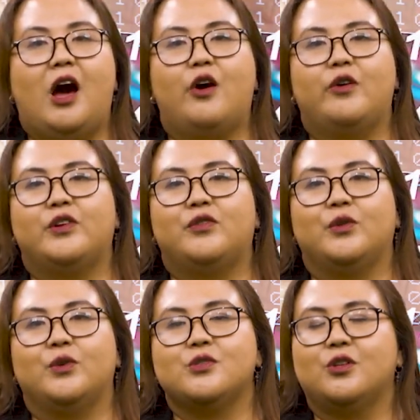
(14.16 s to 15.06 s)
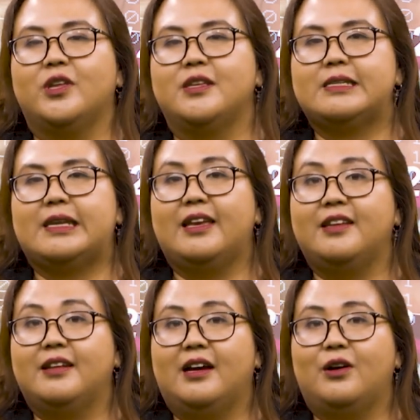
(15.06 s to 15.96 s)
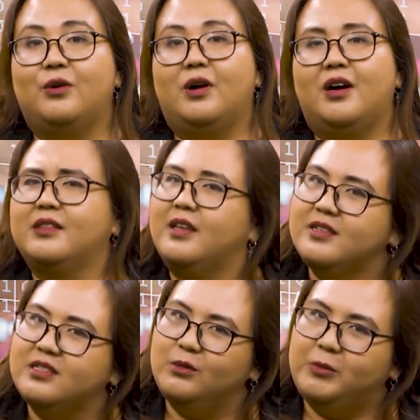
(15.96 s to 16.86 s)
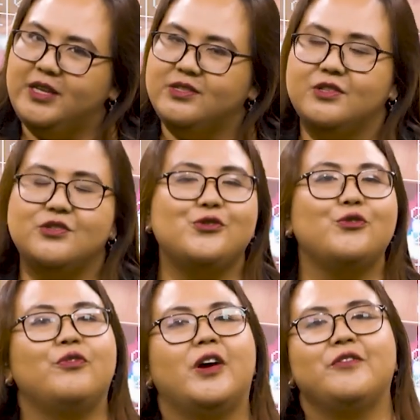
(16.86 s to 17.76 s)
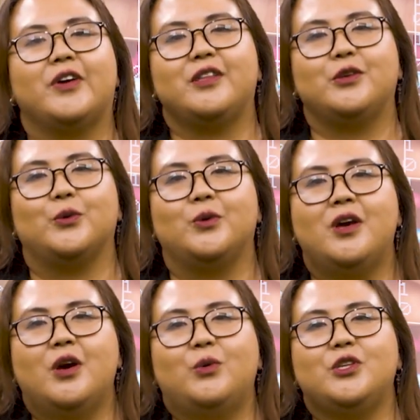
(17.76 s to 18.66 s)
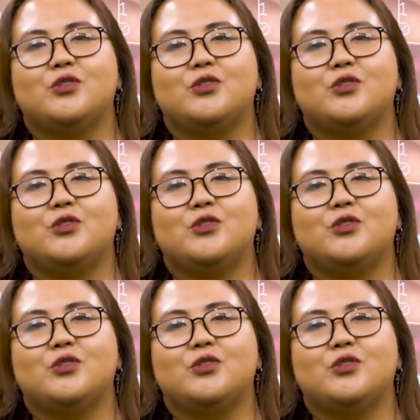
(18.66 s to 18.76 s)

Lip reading: However, for those looking to get in now, are there still places to find value? We